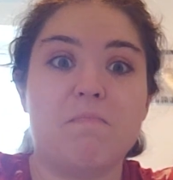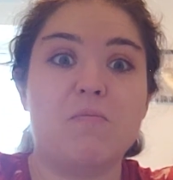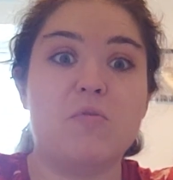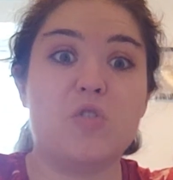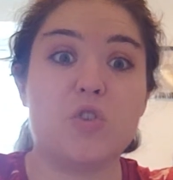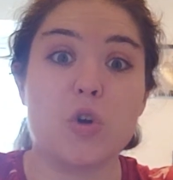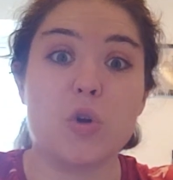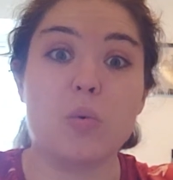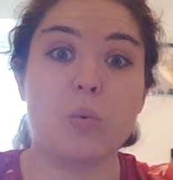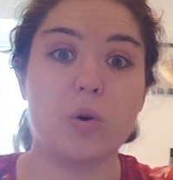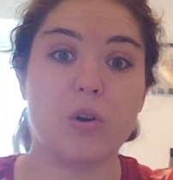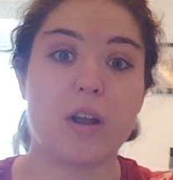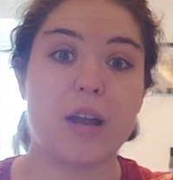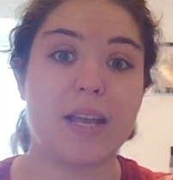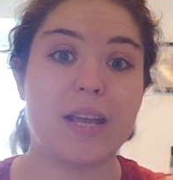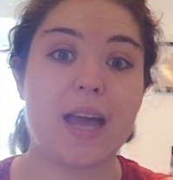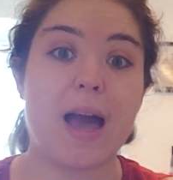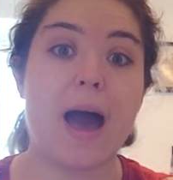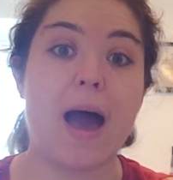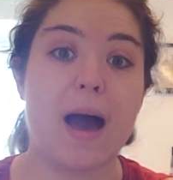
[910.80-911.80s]
do what I
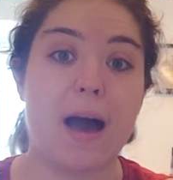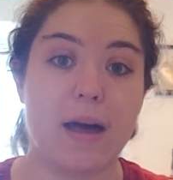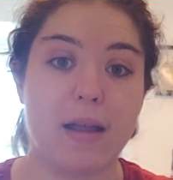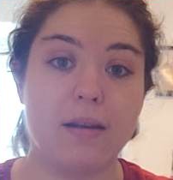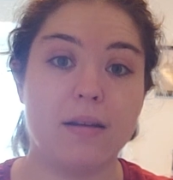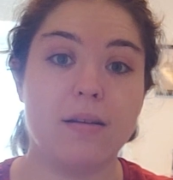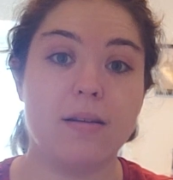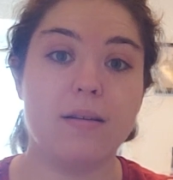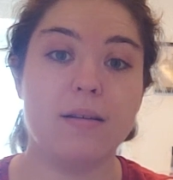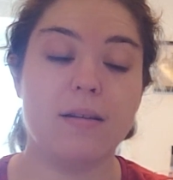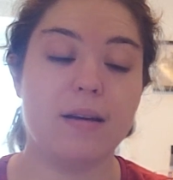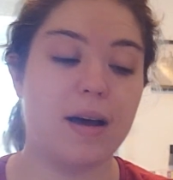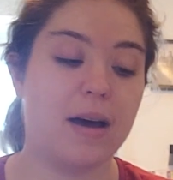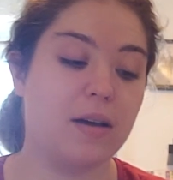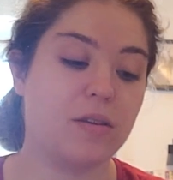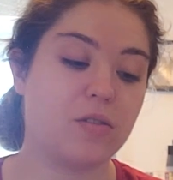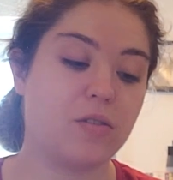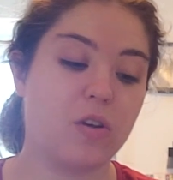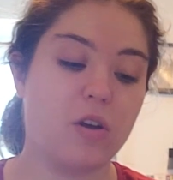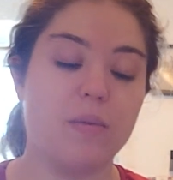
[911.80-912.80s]
can.
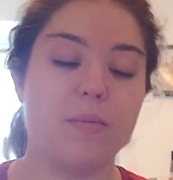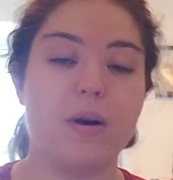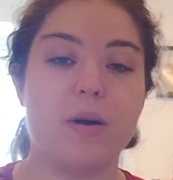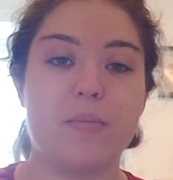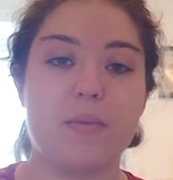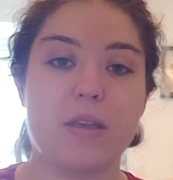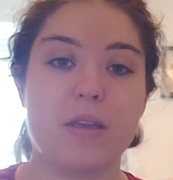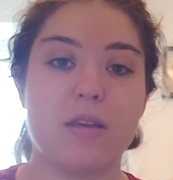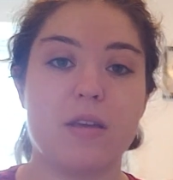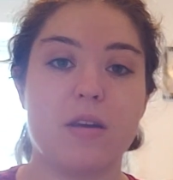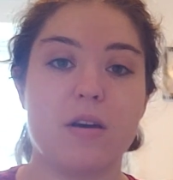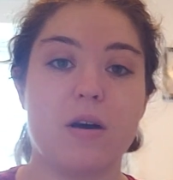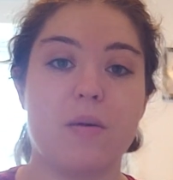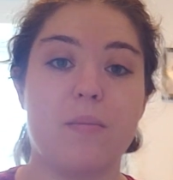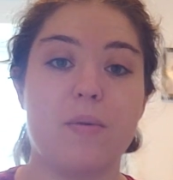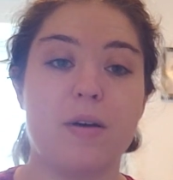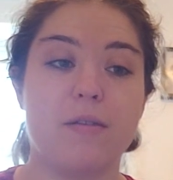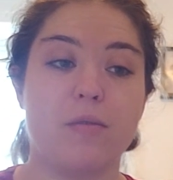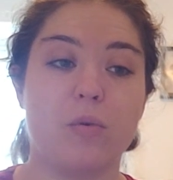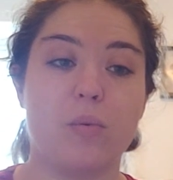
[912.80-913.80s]
So it might be a
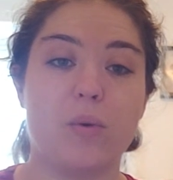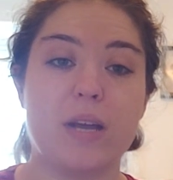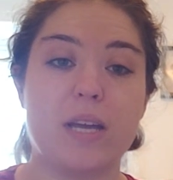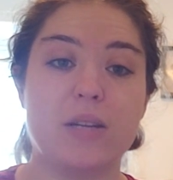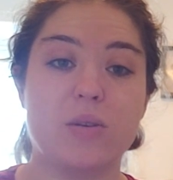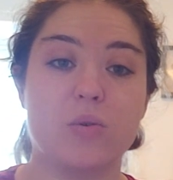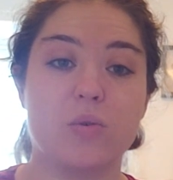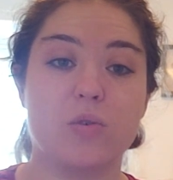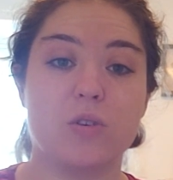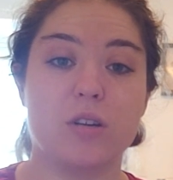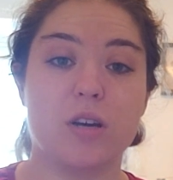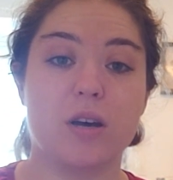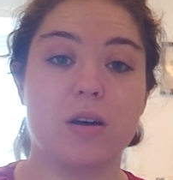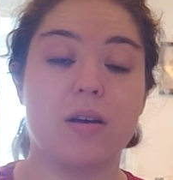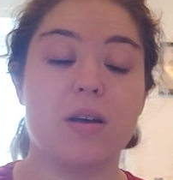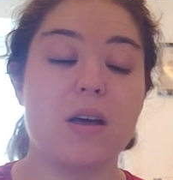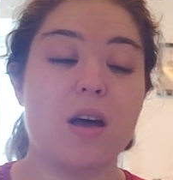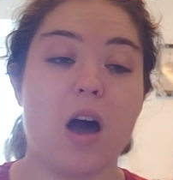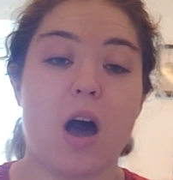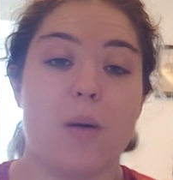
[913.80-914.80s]
bit of a weird order.
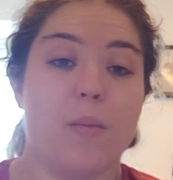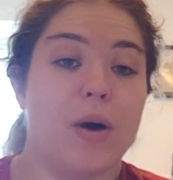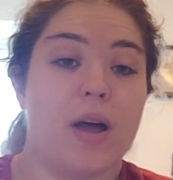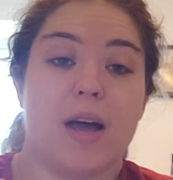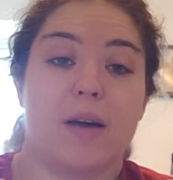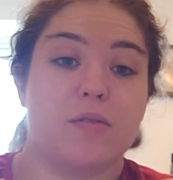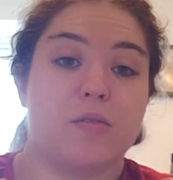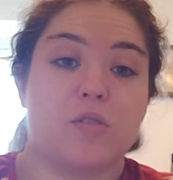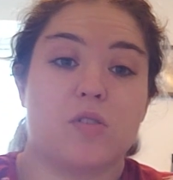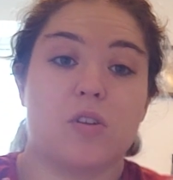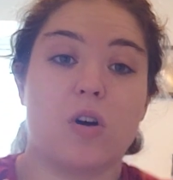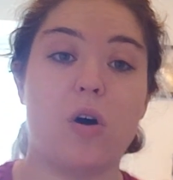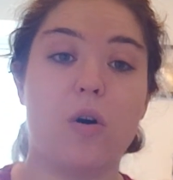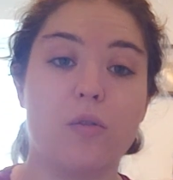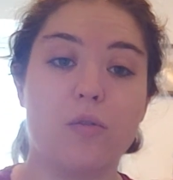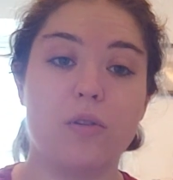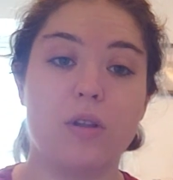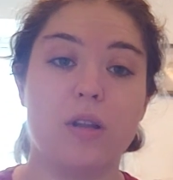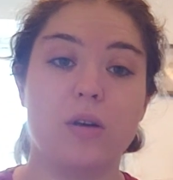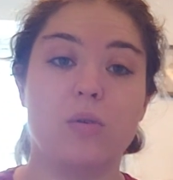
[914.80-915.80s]
I might have to start
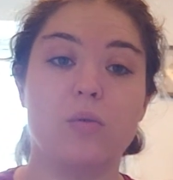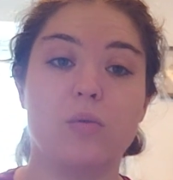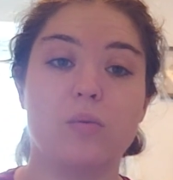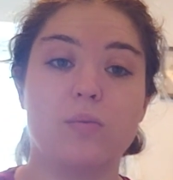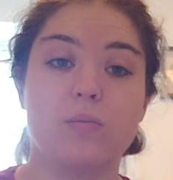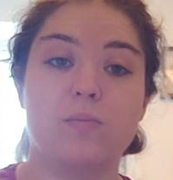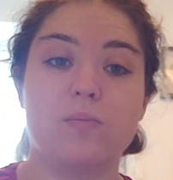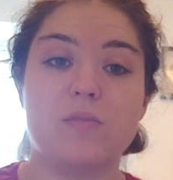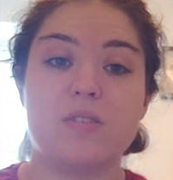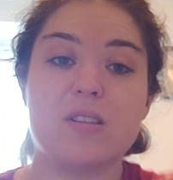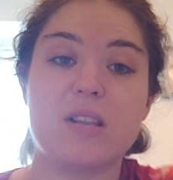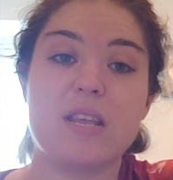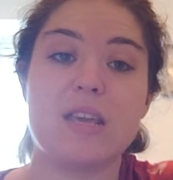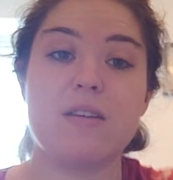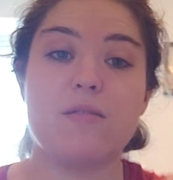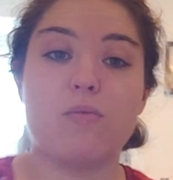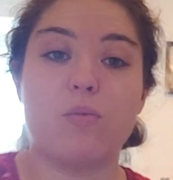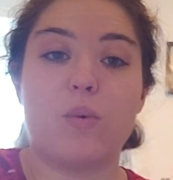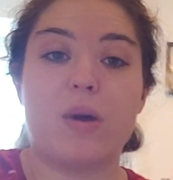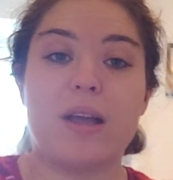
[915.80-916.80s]
on the little
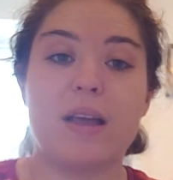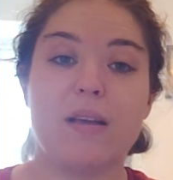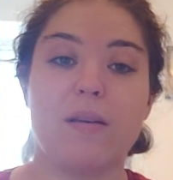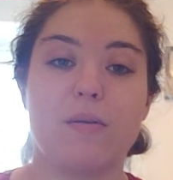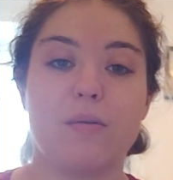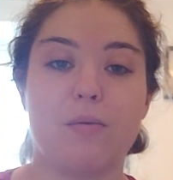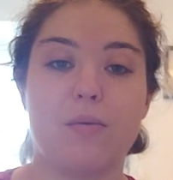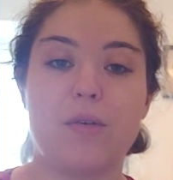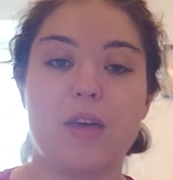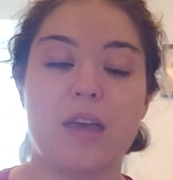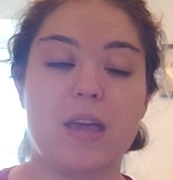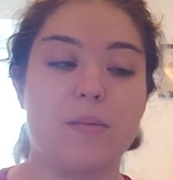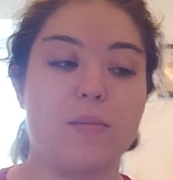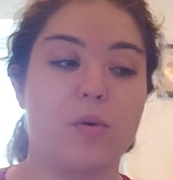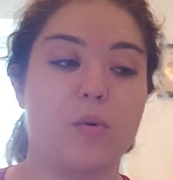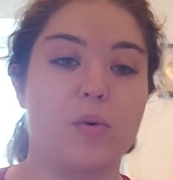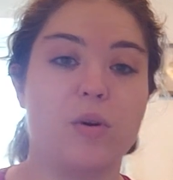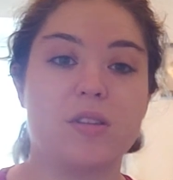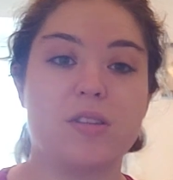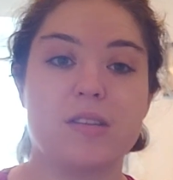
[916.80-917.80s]
sleeve wing thingy
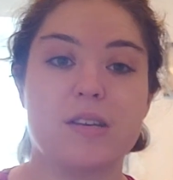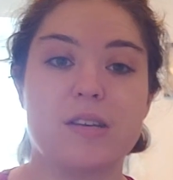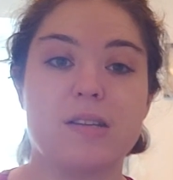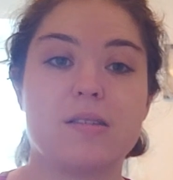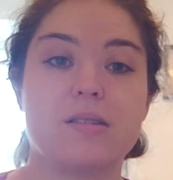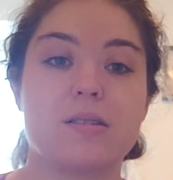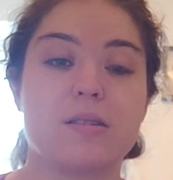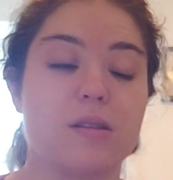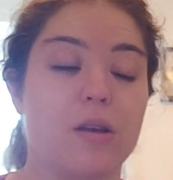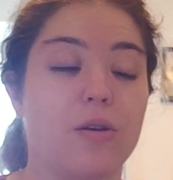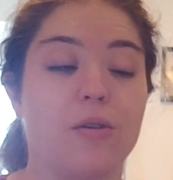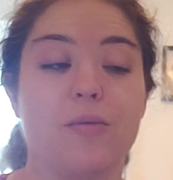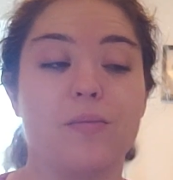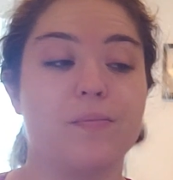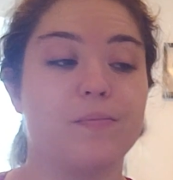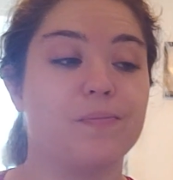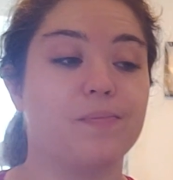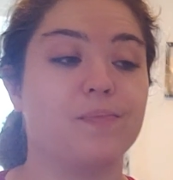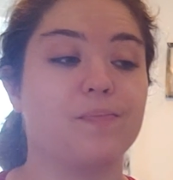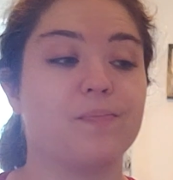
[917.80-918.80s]
or what's-its. So
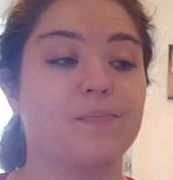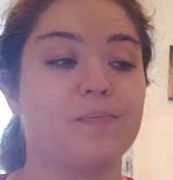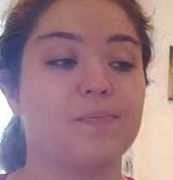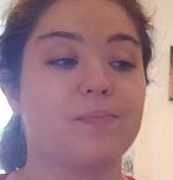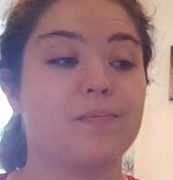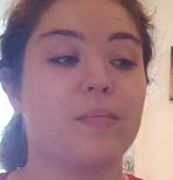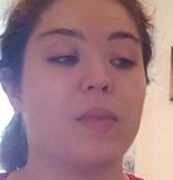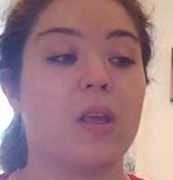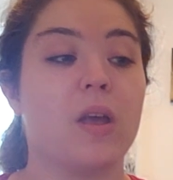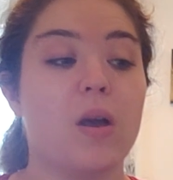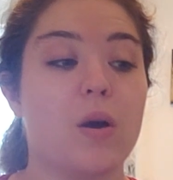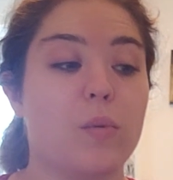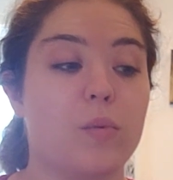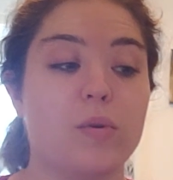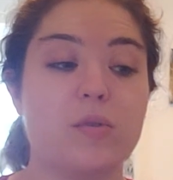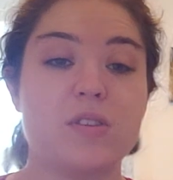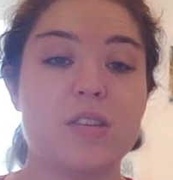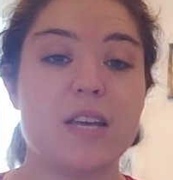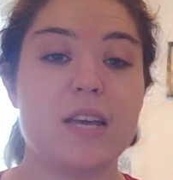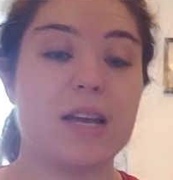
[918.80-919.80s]

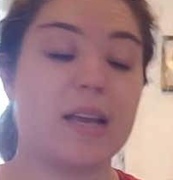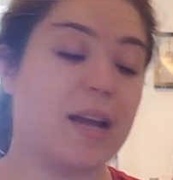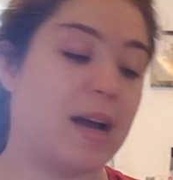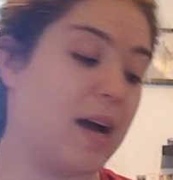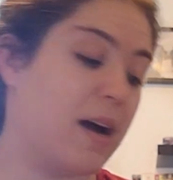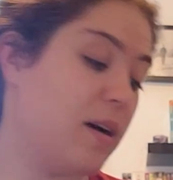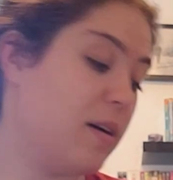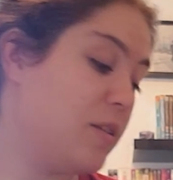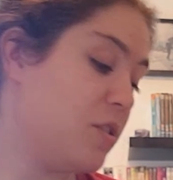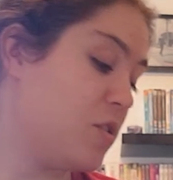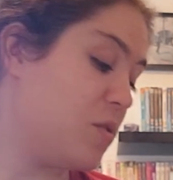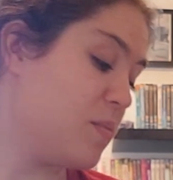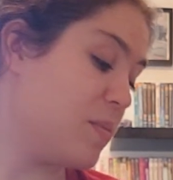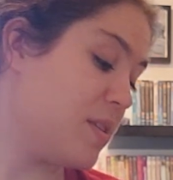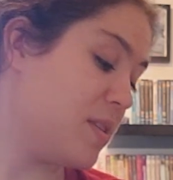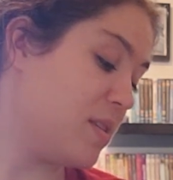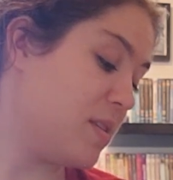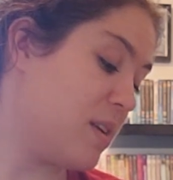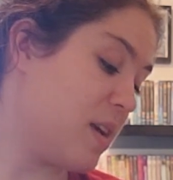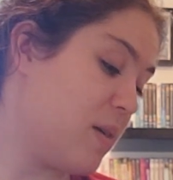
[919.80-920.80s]
we'll see. I just
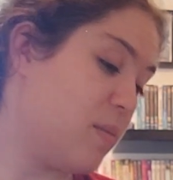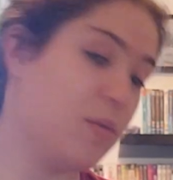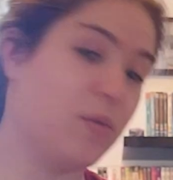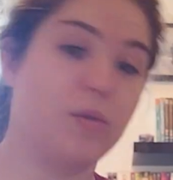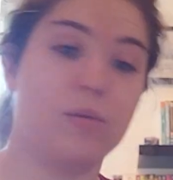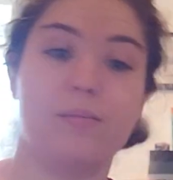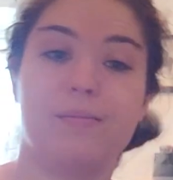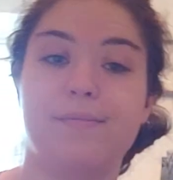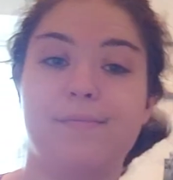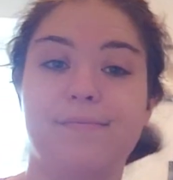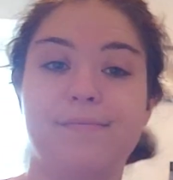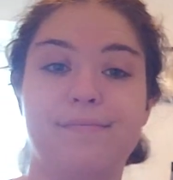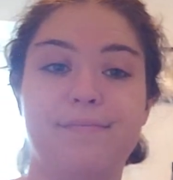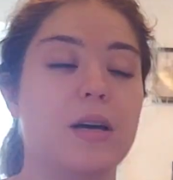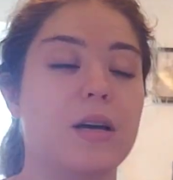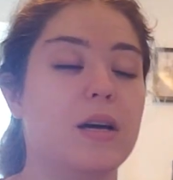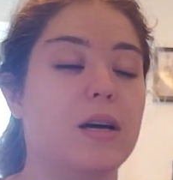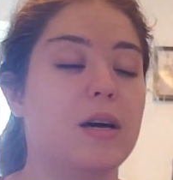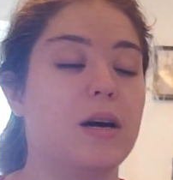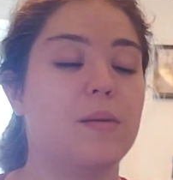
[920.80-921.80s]
missed the table.
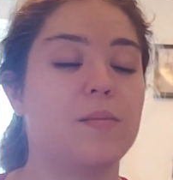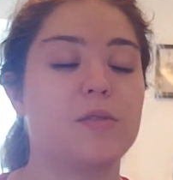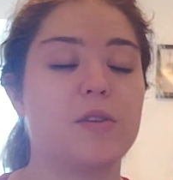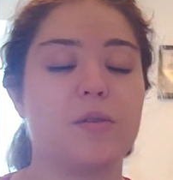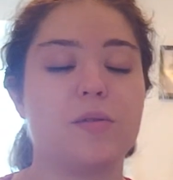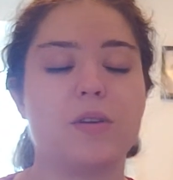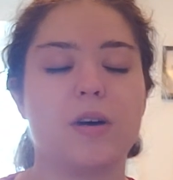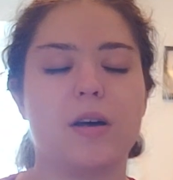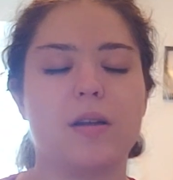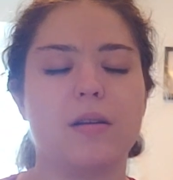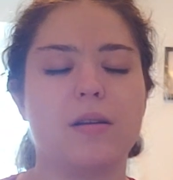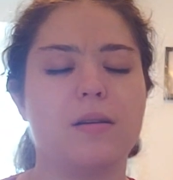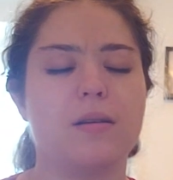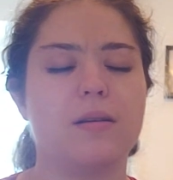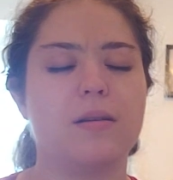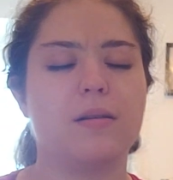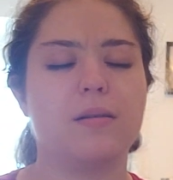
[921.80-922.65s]
I'm so done.